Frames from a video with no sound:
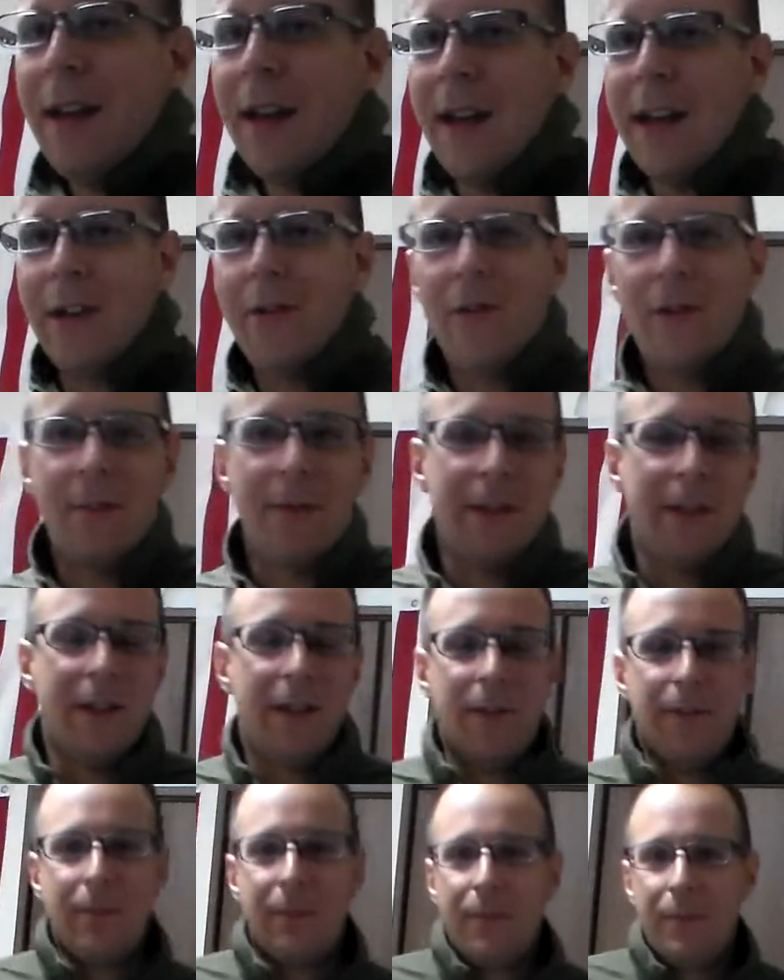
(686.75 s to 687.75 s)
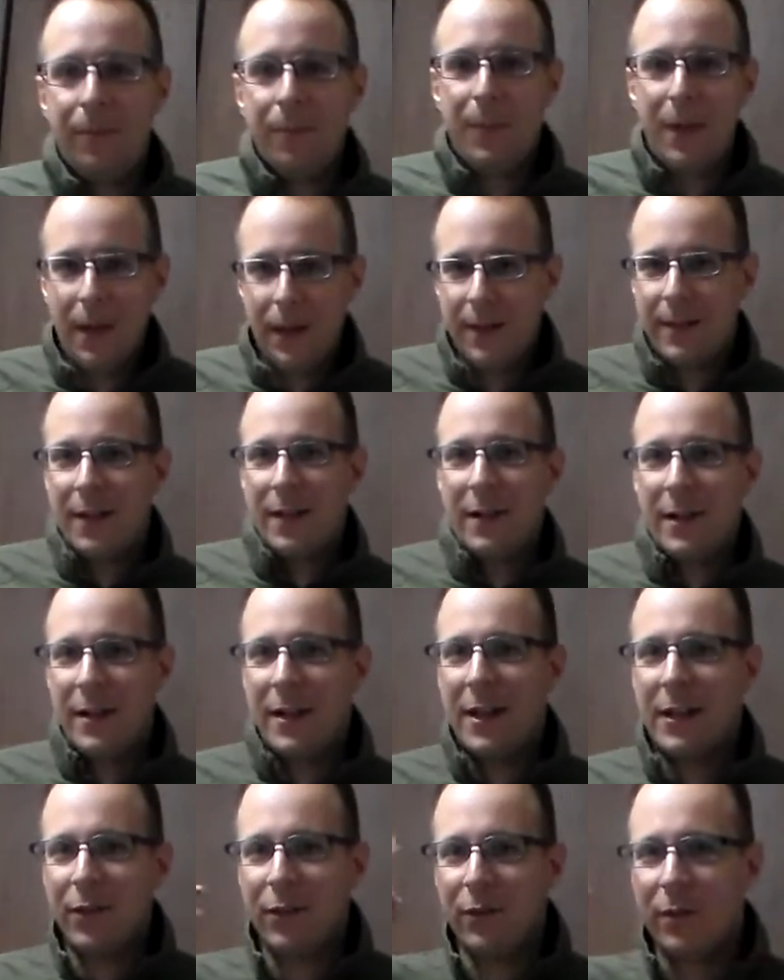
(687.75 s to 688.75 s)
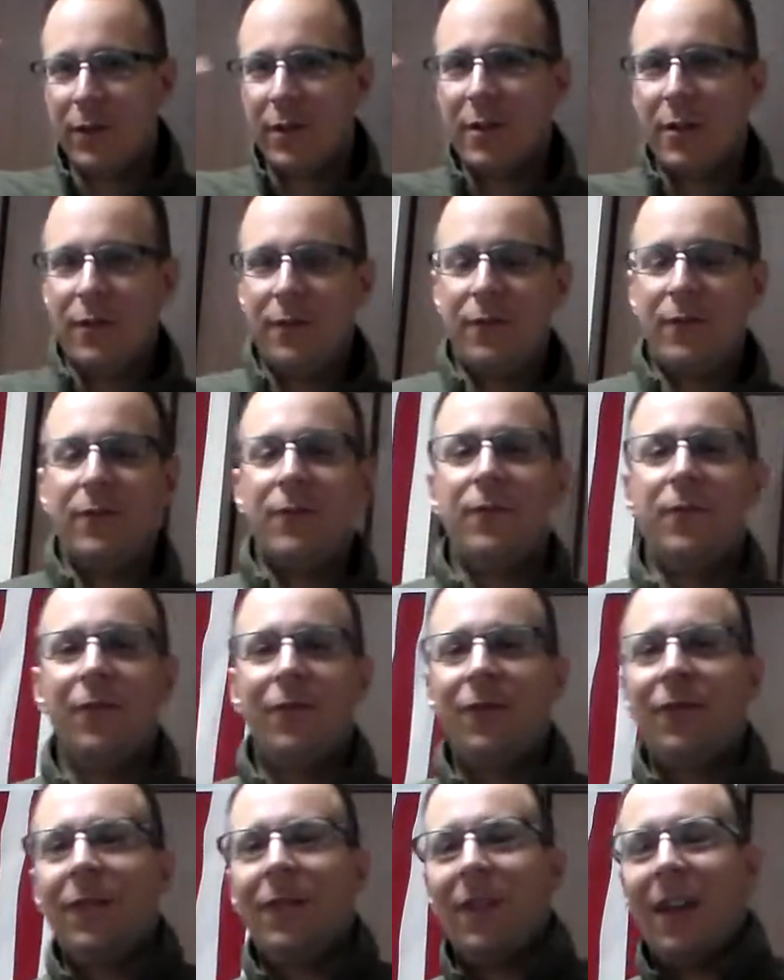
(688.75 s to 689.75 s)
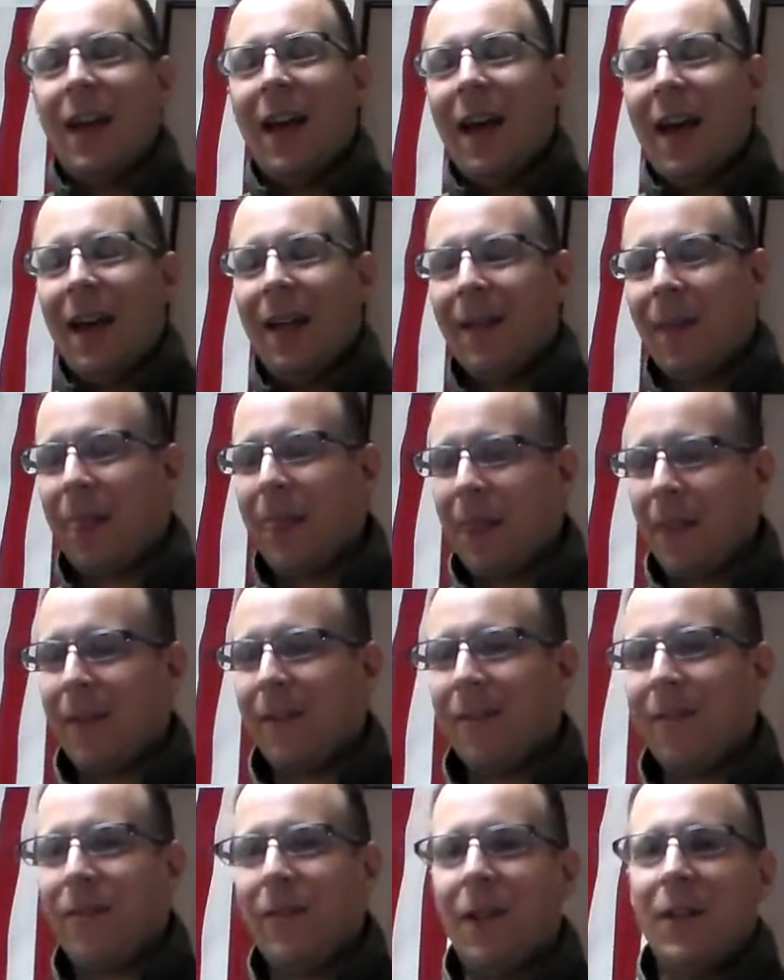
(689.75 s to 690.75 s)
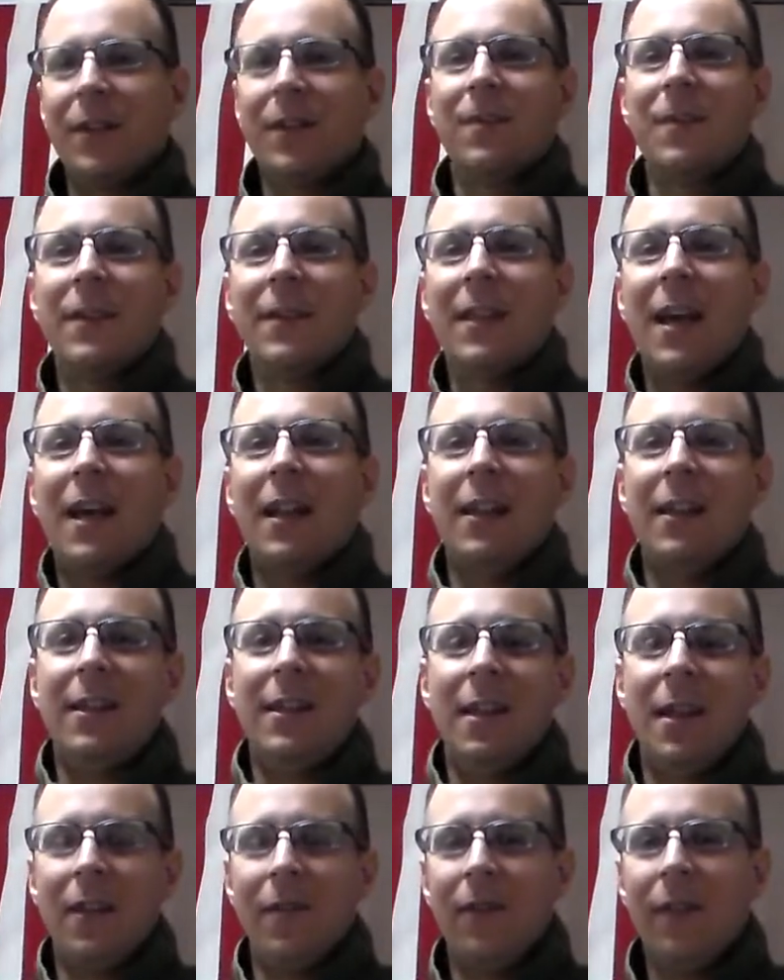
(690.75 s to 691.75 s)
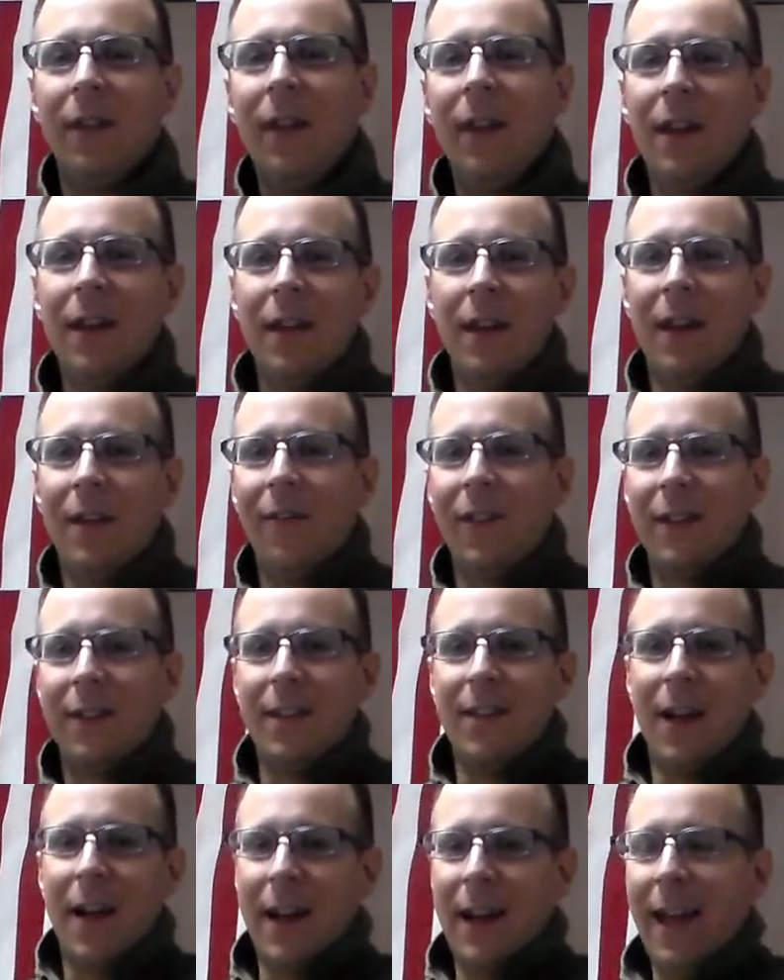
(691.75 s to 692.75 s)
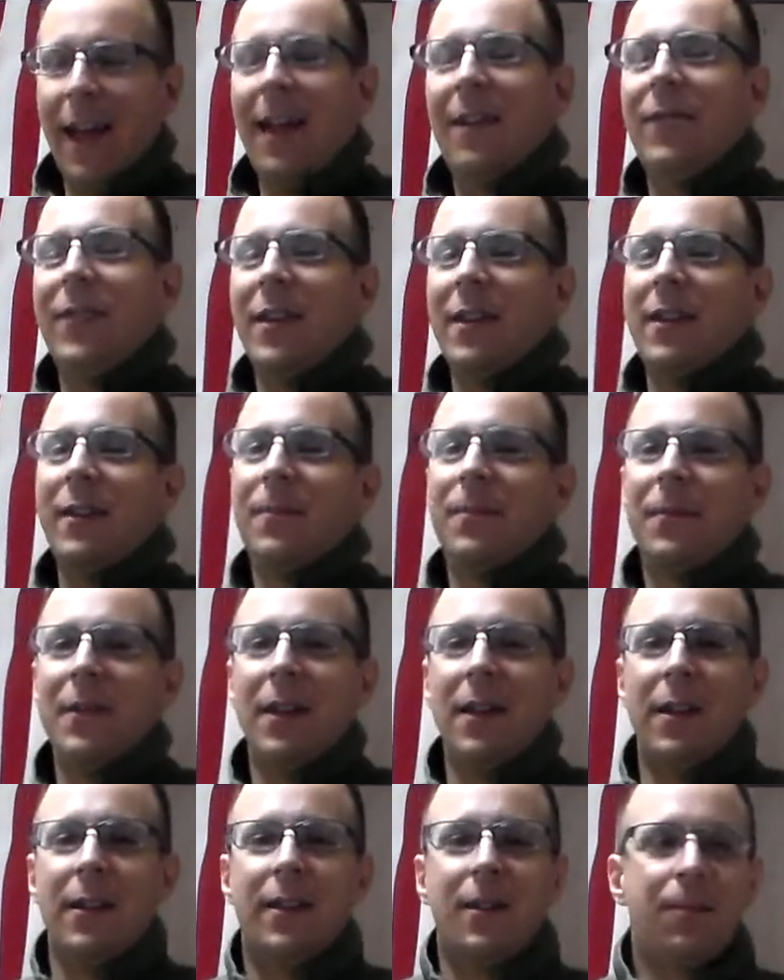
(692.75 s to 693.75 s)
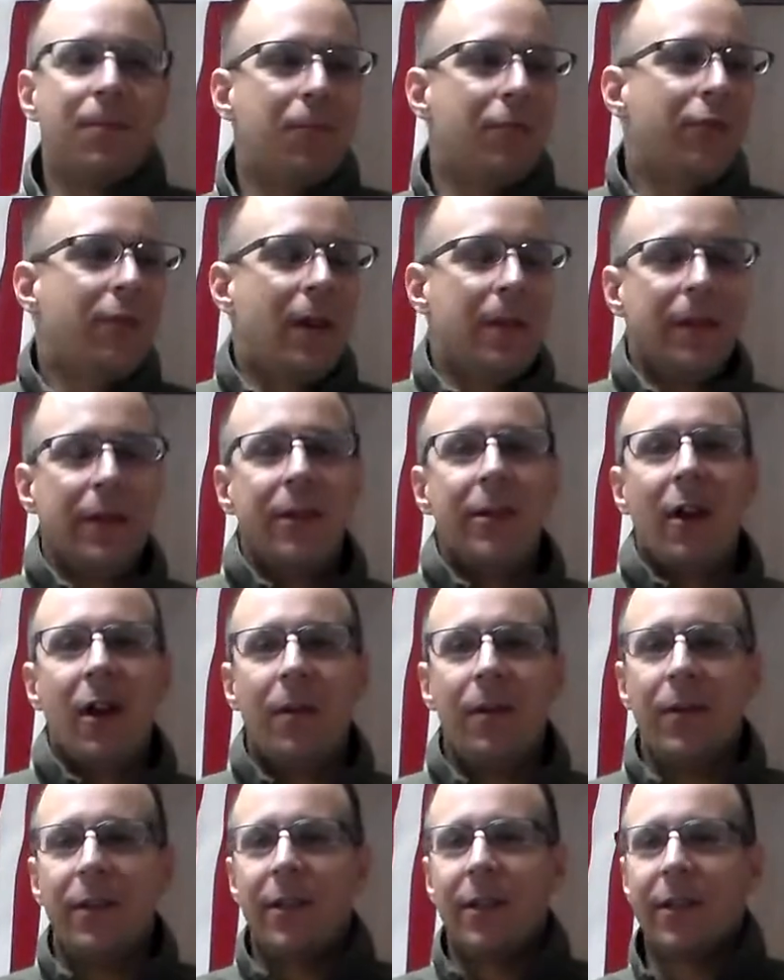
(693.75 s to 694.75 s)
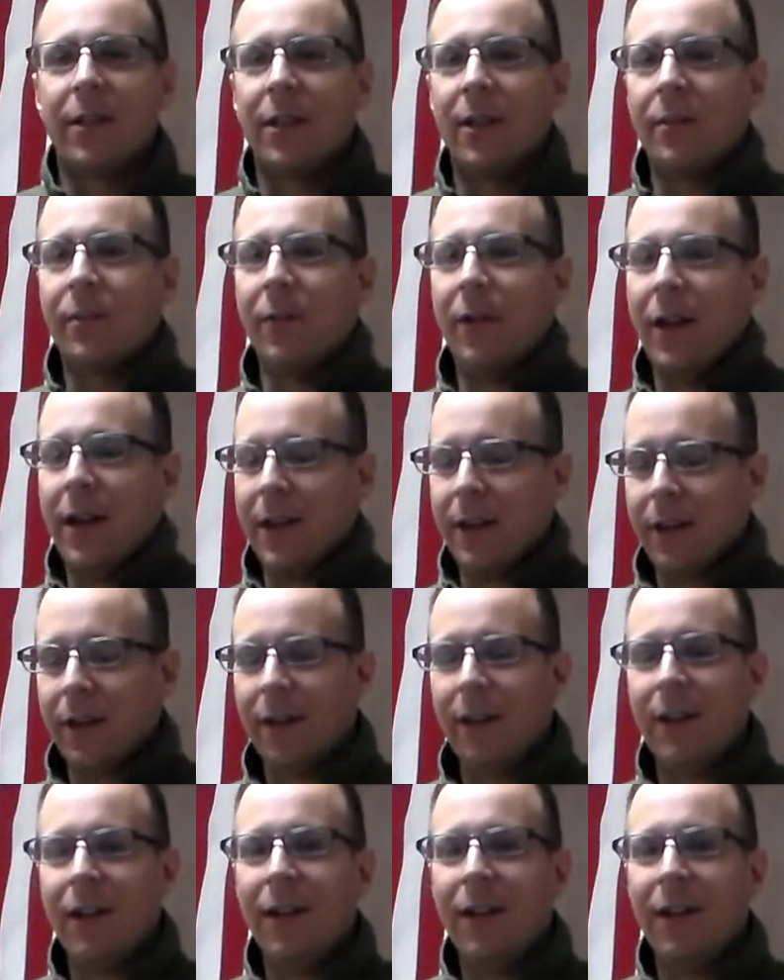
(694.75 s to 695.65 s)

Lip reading: And normally the military gets you into the false mentality of, if it's not heavy, it's probably garbage, it's gonna break.